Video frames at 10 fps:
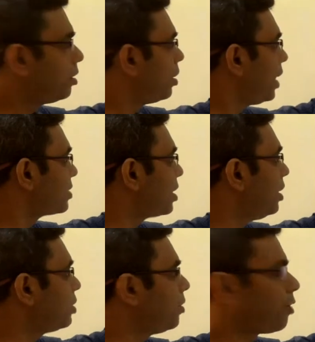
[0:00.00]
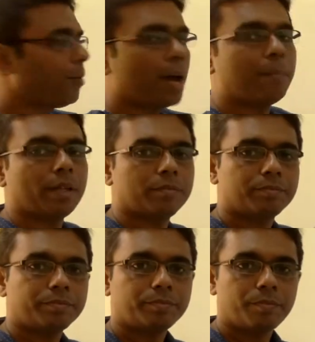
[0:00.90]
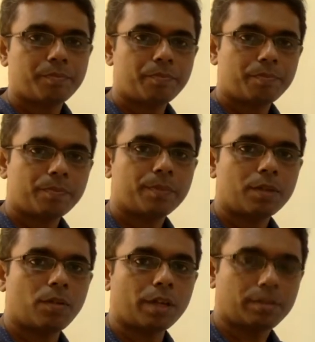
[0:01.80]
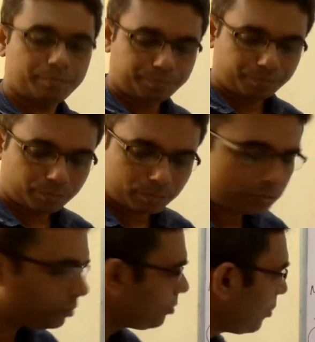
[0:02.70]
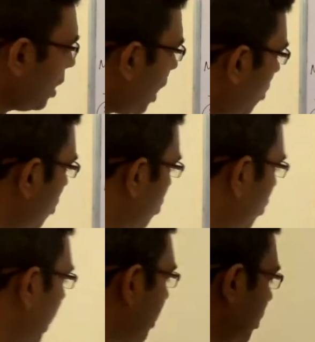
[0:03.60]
race condition from happening. Okay, and how do you do that?